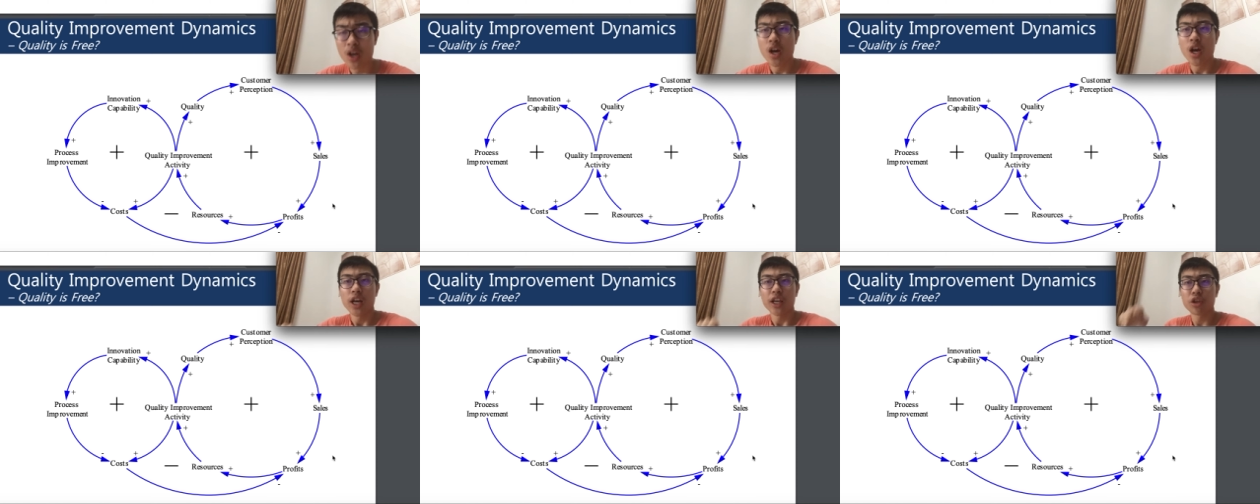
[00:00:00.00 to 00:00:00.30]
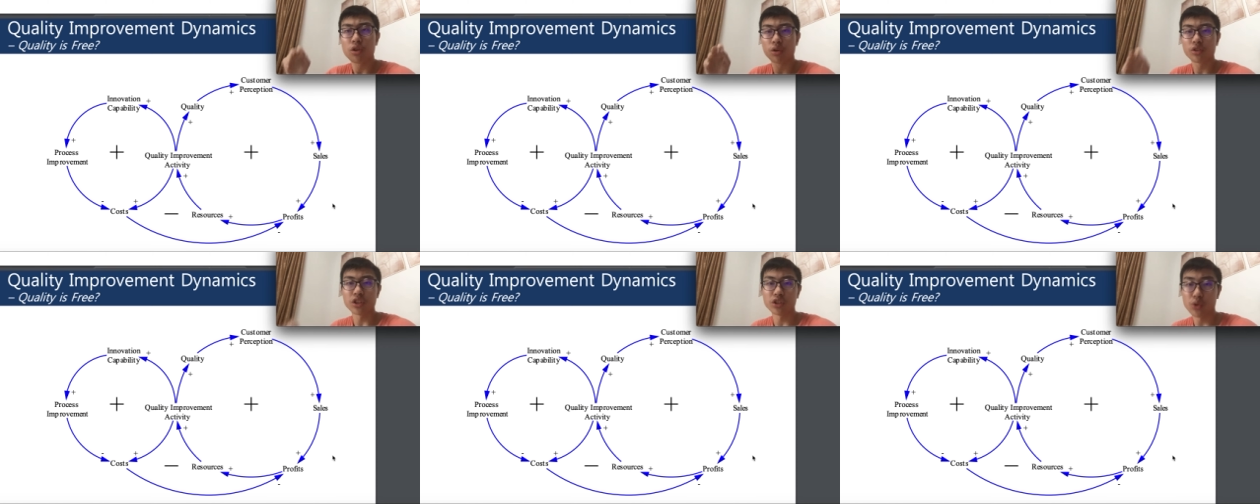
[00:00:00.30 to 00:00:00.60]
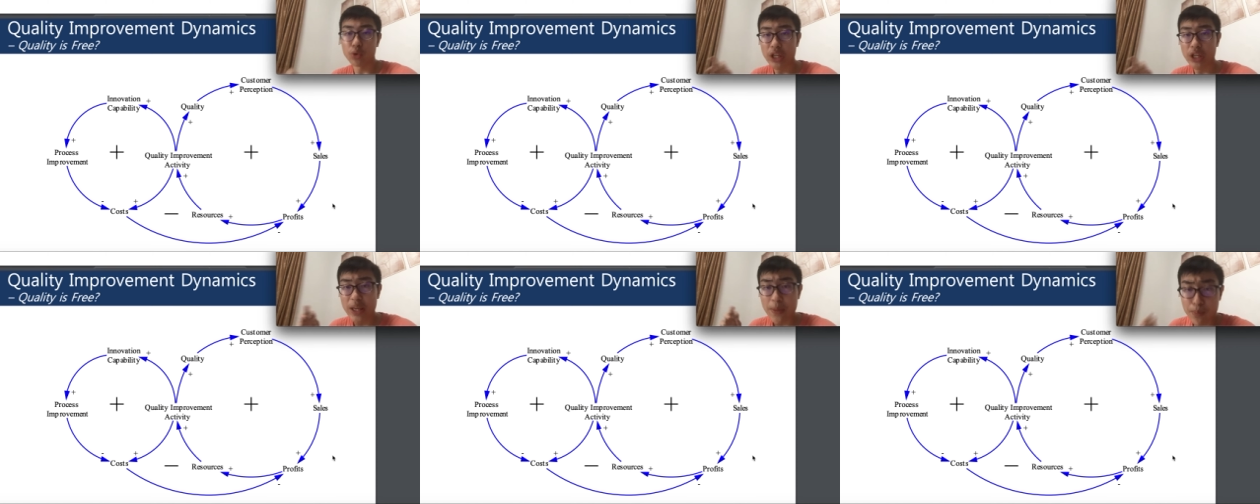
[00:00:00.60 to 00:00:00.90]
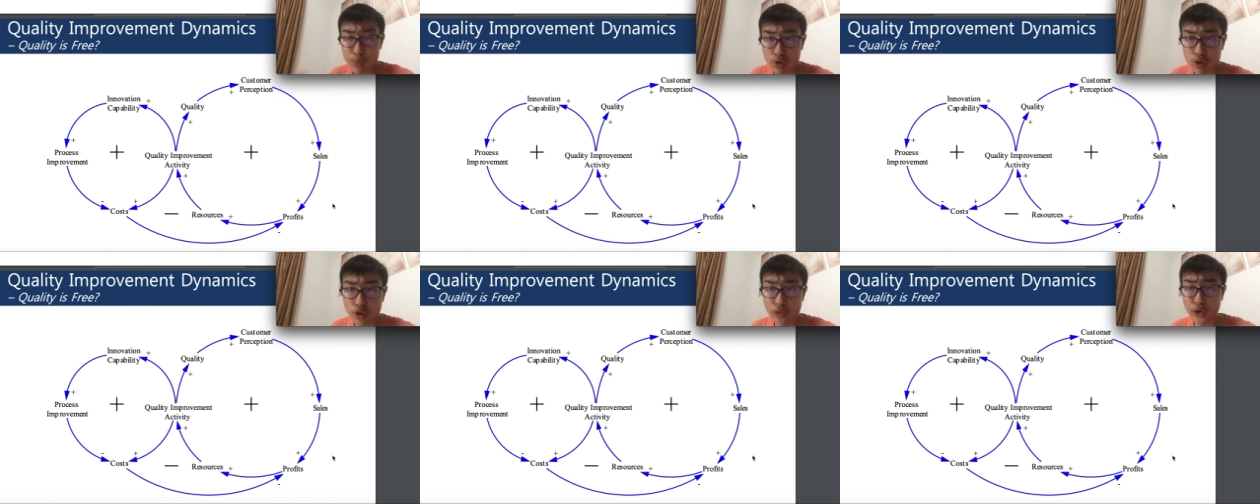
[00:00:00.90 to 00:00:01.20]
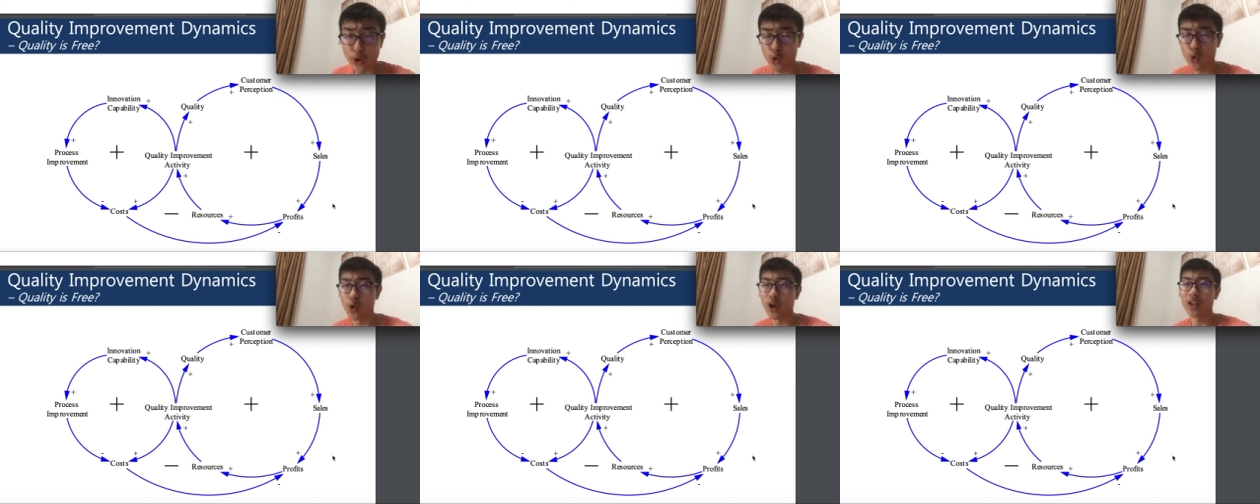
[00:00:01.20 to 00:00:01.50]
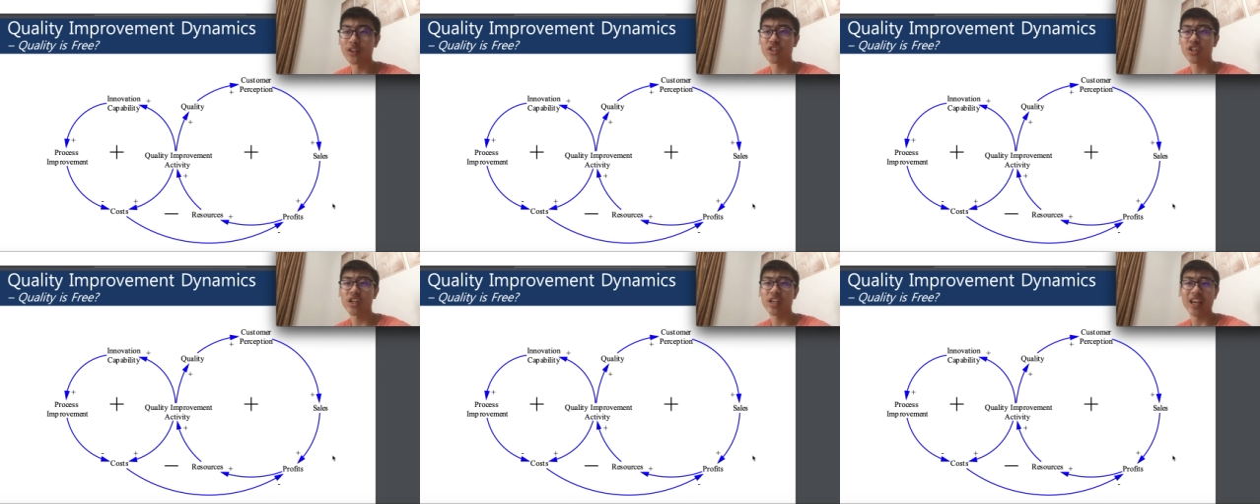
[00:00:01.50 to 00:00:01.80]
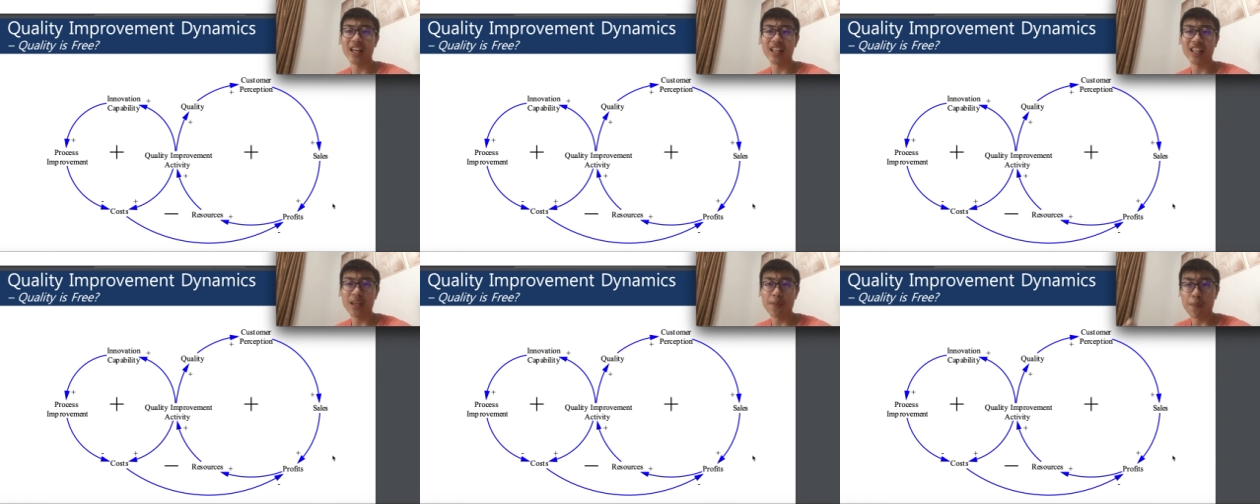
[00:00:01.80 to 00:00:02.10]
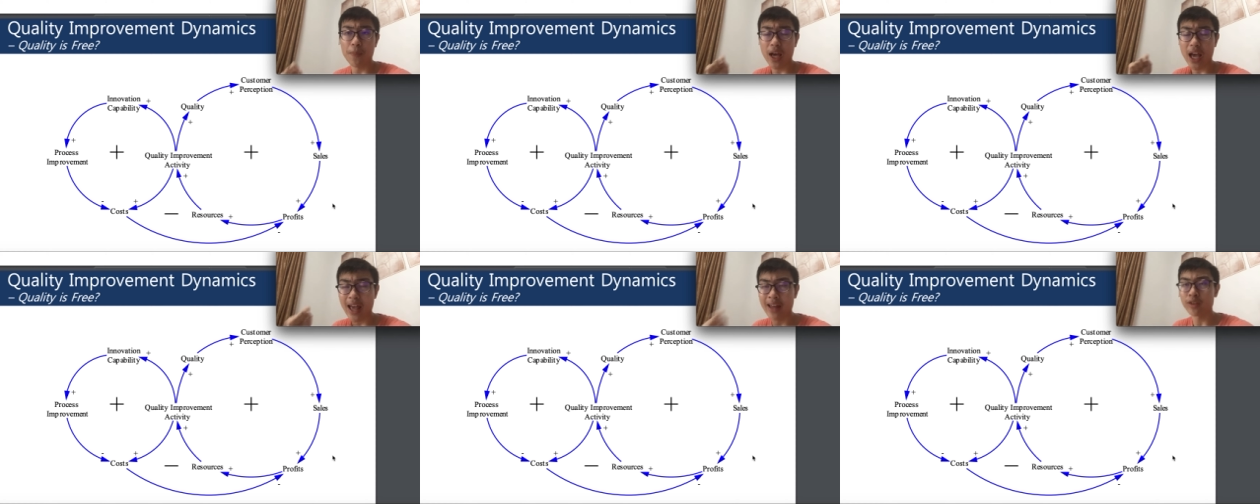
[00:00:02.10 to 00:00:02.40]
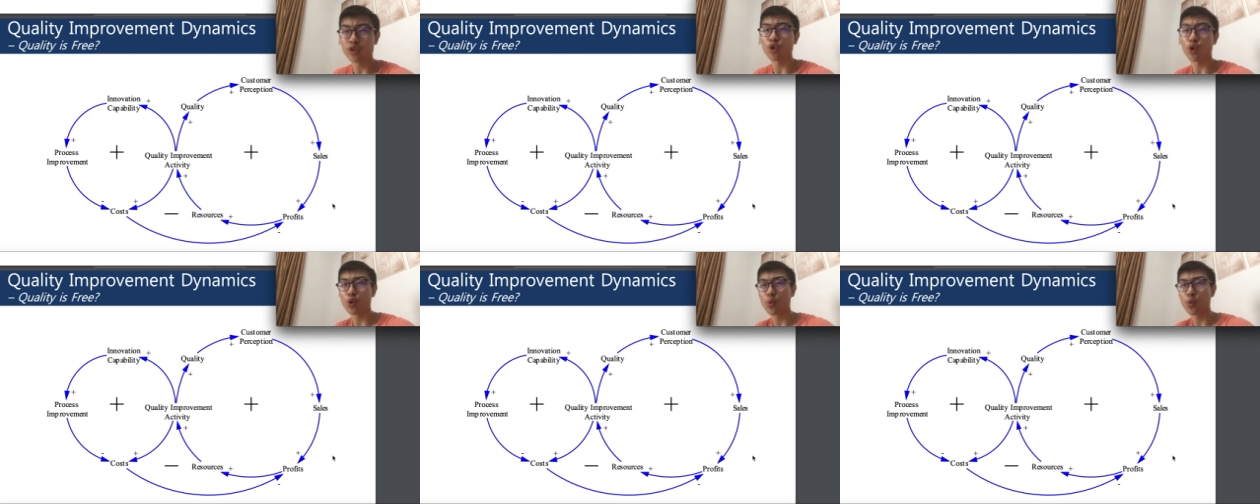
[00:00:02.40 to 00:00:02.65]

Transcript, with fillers: in order to improve your quality and, and your,